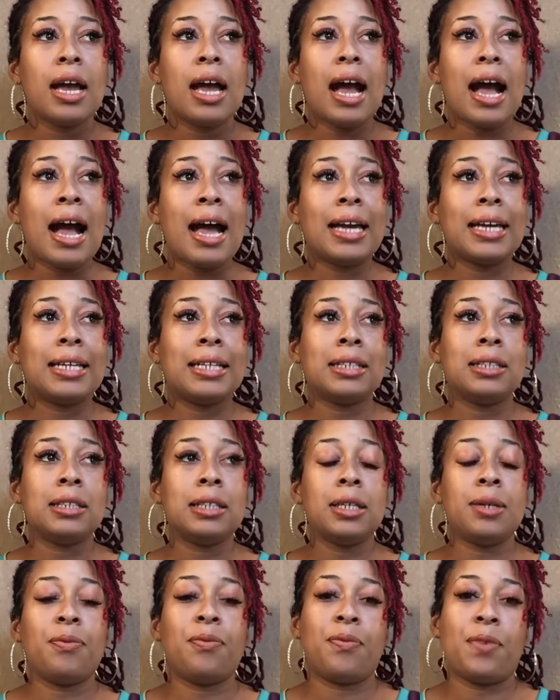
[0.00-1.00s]
I end
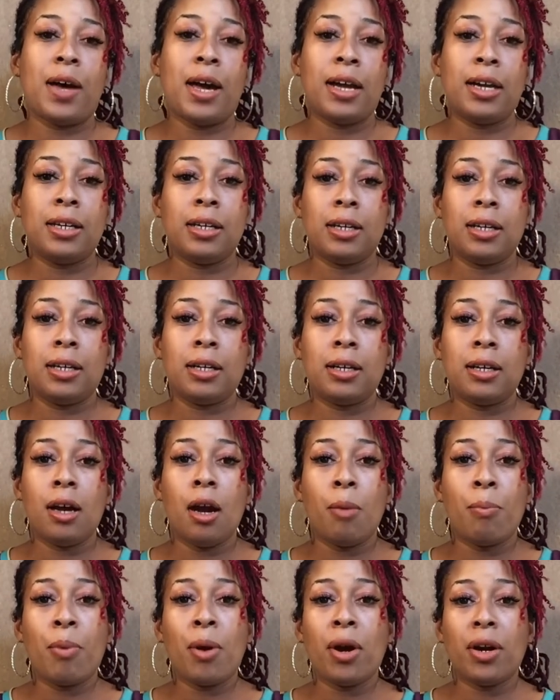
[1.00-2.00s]
up finding
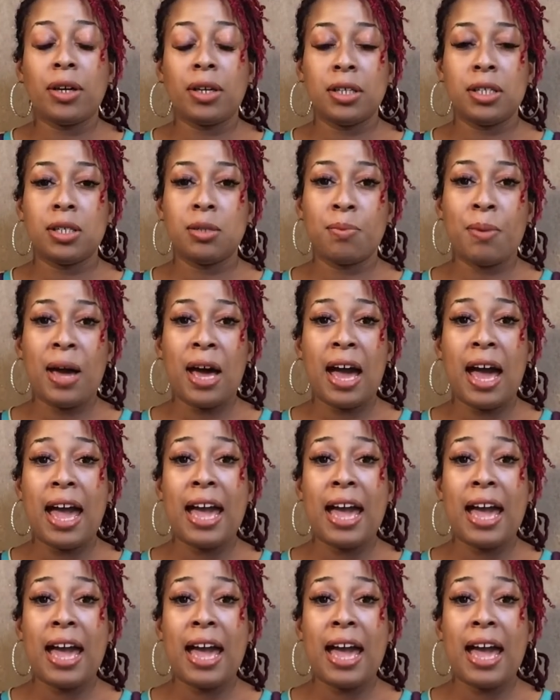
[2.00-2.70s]
a parking spot,